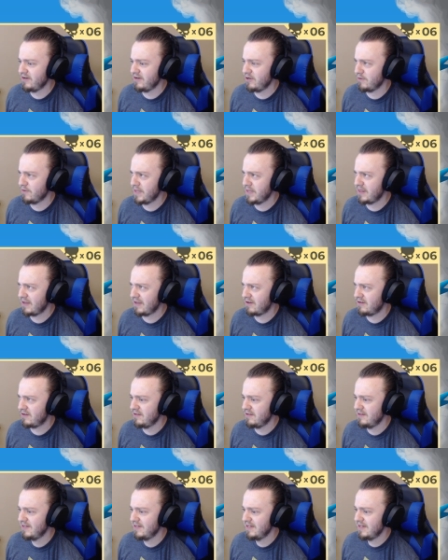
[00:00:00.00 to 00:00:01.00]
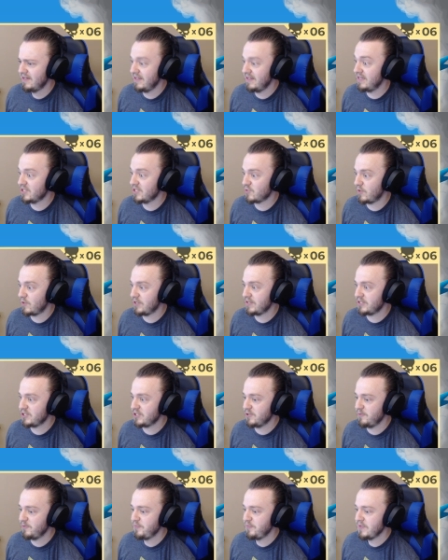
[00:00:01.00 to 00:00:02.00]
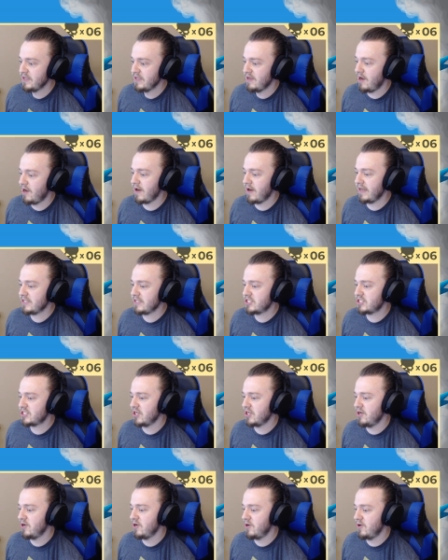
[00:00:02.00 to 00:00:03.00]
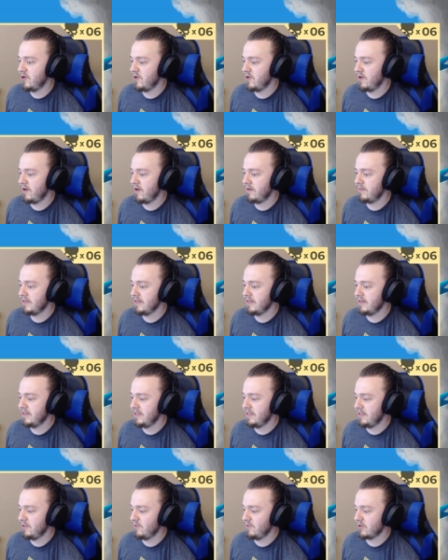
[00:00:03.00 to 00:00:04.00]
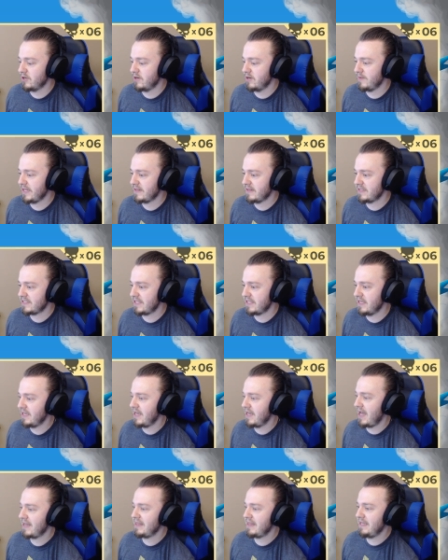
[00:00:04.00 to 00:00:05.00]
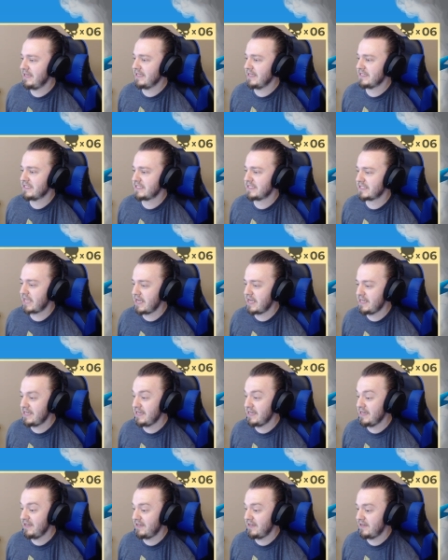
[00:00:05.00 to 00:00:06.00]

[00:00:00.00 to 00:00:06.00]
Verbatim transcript: or mythical? I think it's one of the two. All right, so I'm a little worried about this thing. I think it's Psychic.